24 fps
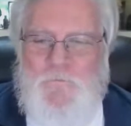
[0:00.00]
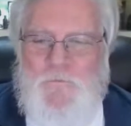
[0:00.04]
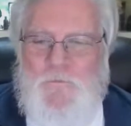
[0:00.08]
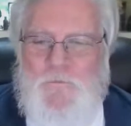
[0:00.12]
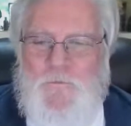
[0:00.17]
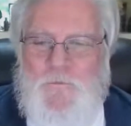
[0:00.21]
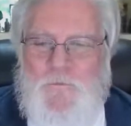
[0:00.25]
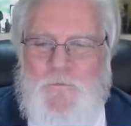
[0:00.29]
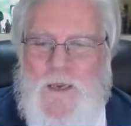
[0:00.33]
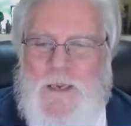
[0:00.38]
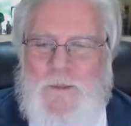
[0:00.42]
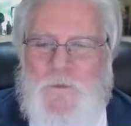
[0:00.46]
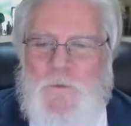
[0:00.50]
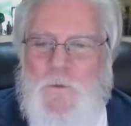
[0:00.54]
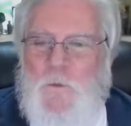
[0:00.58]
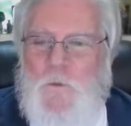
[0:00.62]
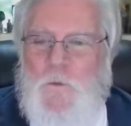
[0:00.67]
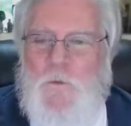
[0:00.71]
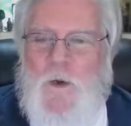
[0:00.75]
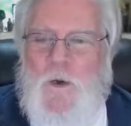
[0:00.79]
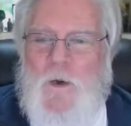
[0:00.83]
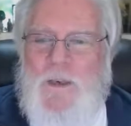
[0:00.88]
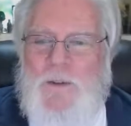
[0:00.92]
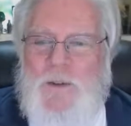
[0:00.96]
fast food
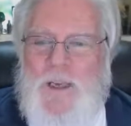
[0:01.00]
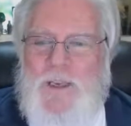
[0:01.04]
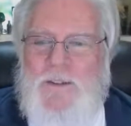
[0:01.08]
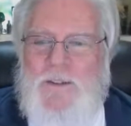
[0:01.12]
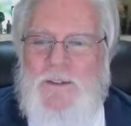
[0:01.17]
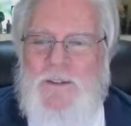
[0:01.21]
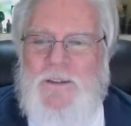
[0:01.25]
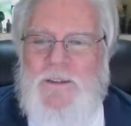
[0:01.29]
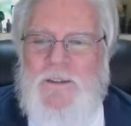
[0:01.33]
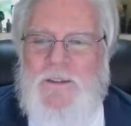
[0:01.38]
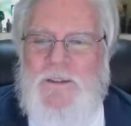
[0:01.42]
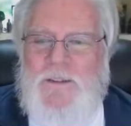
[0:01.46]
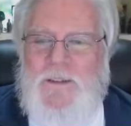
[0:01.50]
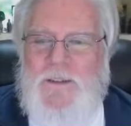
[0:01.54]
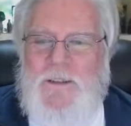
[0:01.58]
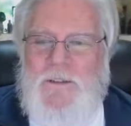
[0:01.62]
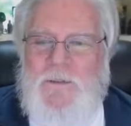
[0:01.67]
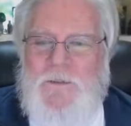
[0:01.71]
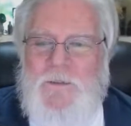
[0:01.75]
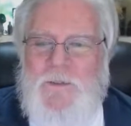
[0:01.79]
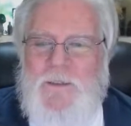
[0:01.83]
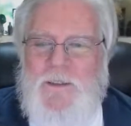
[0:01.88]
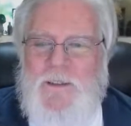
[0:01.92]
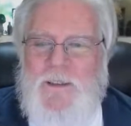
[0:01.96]
franchises and
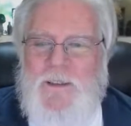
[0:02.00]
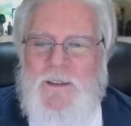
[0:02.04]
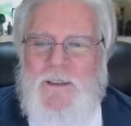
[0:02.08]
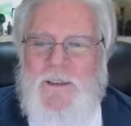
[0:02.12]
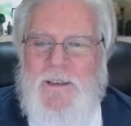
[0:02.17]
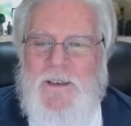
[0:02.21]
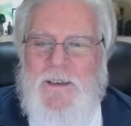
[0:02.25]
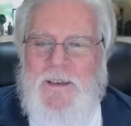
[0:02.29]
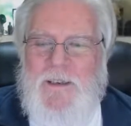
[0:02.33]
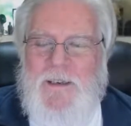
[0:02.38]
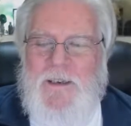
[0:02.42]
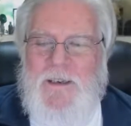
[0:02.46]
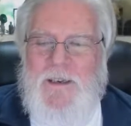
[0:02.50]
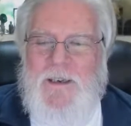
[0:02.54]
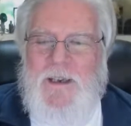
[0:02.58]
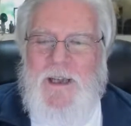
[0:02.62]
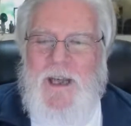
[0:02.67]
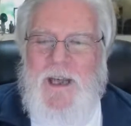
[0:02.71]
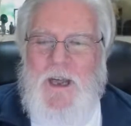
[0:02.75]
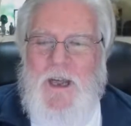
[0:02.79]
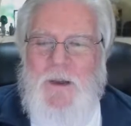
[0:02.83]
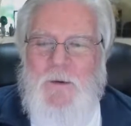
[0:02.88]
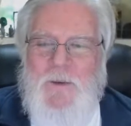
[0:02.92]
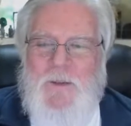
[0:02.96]
stuff.
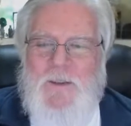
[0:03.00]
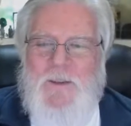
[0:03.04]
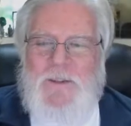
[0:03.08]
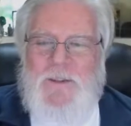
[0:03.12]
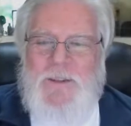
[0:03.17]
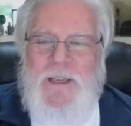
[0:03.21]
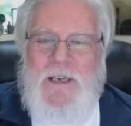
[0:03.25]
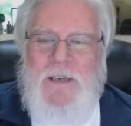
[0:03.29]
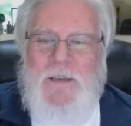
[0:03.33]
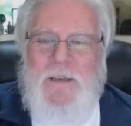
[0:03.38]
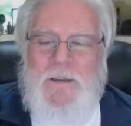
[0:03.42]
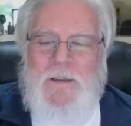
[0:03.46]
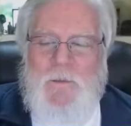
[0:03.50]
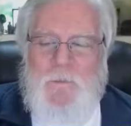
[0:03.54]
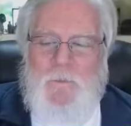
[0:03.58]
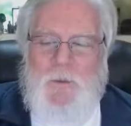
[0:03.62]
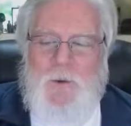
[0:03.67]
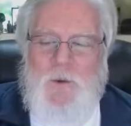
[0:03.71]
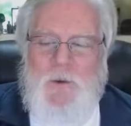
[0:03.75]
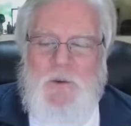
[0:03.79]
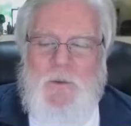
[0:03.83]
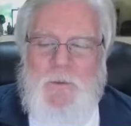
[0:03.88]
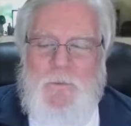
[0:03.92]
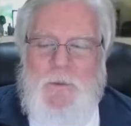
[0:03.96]
How excited the
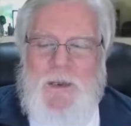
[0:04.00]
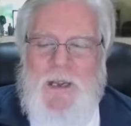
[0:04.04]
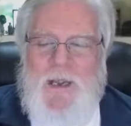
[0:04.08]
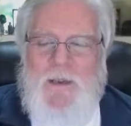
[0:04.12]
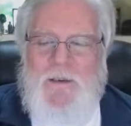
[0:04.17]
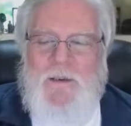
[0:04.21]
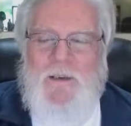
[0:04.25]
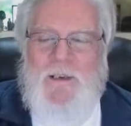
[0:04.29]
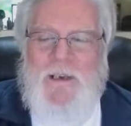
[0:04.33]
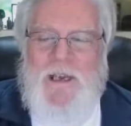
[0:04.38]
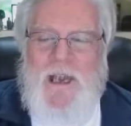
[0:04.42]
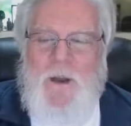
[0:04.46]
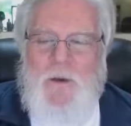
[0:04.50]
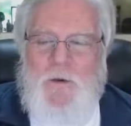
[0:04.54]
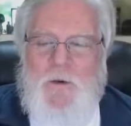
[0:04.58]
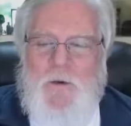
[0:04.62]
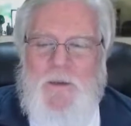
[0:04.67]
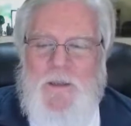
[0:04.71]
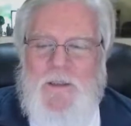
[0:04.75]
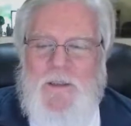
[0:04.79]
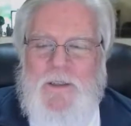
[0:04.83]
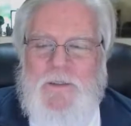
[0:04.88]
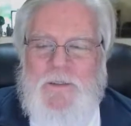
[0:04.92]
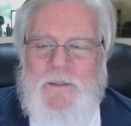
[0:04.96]
person behind the
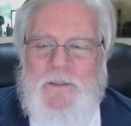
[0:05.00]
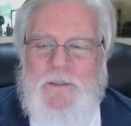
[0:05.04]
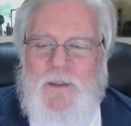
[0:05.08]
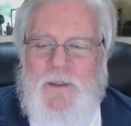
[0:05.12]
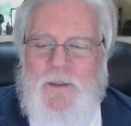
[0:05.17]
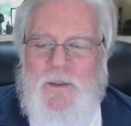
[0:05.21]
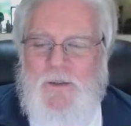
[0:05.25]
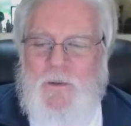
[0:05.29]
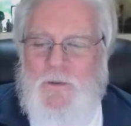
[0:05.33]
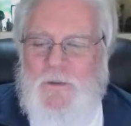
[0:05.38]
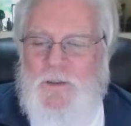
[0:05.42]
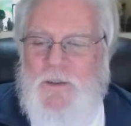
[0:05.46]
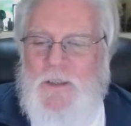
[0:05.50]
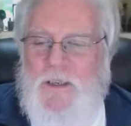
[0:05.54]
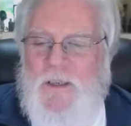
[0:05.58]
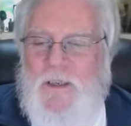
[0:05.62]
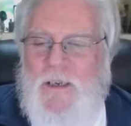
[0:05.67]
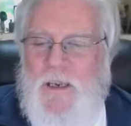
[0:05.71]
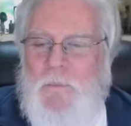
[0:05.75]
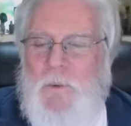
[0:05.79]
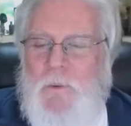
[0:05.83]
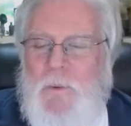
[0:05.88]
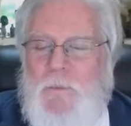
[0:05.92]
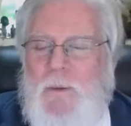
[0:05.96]
counter is. You'll see a
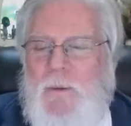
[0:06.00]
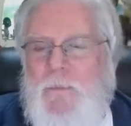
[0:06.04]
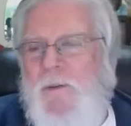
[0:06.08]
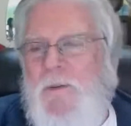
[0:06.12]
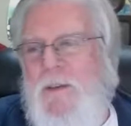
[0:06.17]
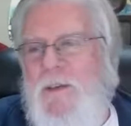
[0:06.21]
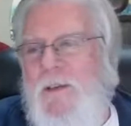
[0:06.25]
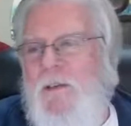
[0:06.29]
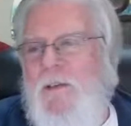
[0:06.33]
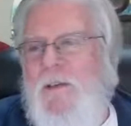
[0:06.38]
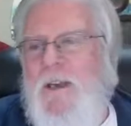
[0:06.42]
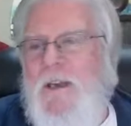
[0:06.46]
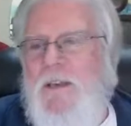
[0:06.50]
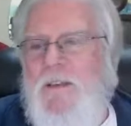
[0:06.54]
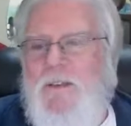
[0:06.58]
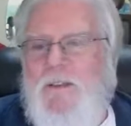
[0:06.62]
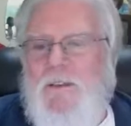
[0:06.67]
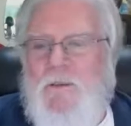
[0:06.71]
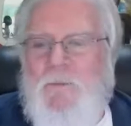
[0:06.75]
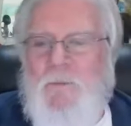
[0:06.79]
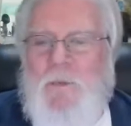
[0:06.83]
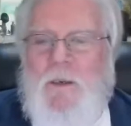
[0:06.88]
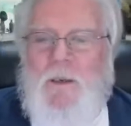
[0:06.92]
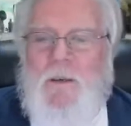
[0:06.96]
couple of people that are kind of
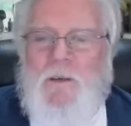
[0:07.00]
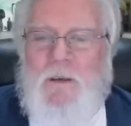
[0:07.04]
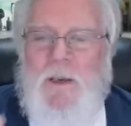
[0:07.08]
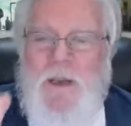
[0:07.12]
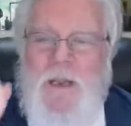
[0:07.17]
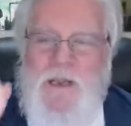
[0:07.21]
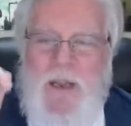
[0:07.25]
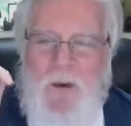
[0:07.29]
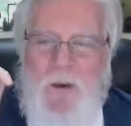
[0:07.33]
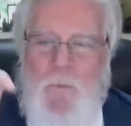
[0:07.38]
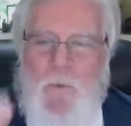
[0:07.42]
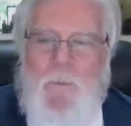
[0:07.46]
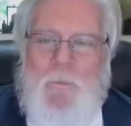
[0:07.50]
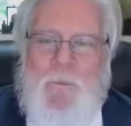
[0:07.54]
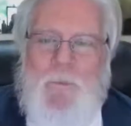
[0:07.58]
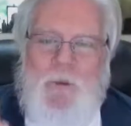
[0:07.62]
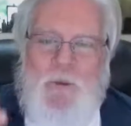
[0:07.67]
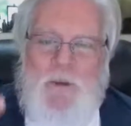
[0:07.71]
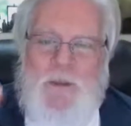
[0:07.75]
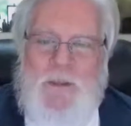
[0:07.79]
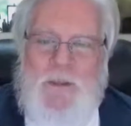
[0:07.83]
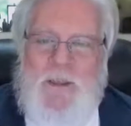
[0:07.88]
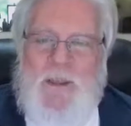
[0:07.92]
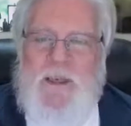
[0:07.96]
just milling, and one
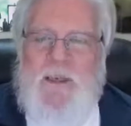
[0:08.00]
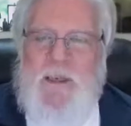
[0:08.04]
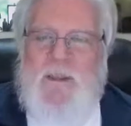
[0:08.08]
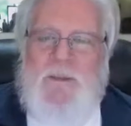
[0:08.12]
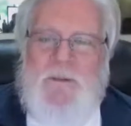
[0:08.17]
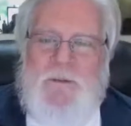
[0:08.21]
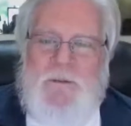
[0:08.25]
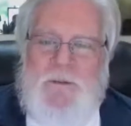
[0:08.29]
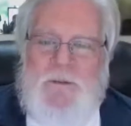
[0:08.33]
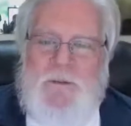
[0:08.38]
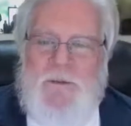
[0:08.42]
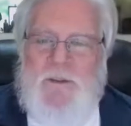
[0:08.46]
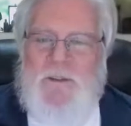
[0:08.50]
person that is